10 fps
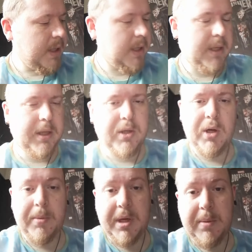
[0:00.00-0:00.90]
And the
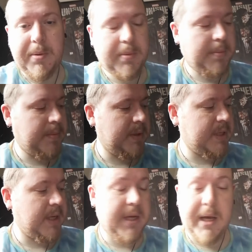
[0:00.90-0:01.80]
shopkeeper
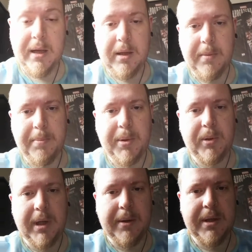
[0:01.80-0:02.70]
said, Yeah, and
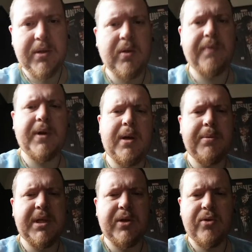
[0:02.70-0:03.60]
pulled out this stuff. And I
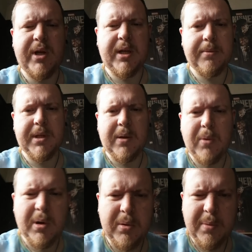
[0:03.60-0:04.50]
was intrigued. I was like,
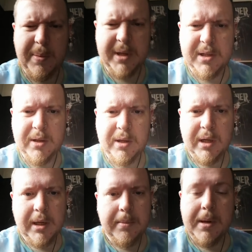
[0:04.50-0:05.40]
What good medicine?
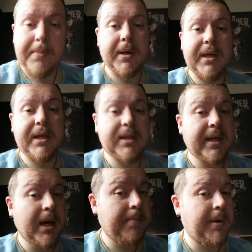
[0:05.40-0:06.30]
Maybe I need to
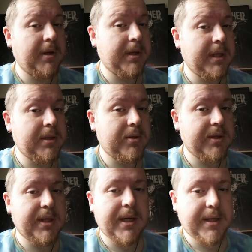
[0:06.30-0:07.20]
get a bottle of this
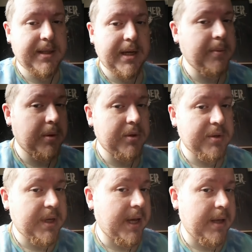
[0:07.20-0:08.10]
just in case anyone
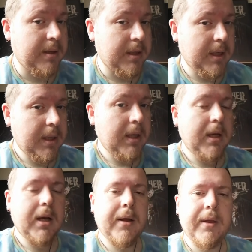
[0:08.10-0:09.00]
does get ill.
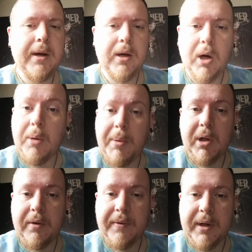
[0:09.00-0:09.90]
And then I got a
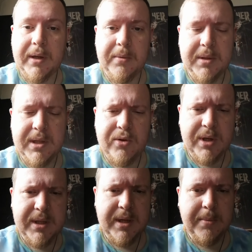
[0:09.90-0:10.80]
bottle of it because I was
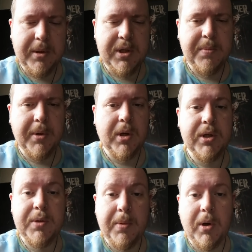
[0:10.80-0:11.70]
interested in what she bought,
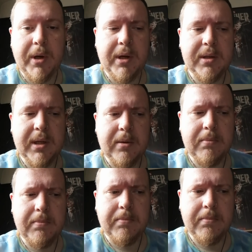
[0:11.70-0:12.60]
and she bought it, and I said,
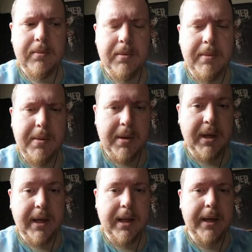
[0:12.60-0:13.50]
"Hmm, maybe I'll
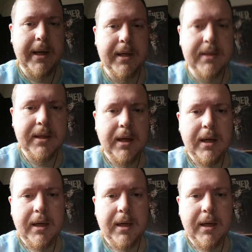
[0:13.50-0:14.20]
get that in case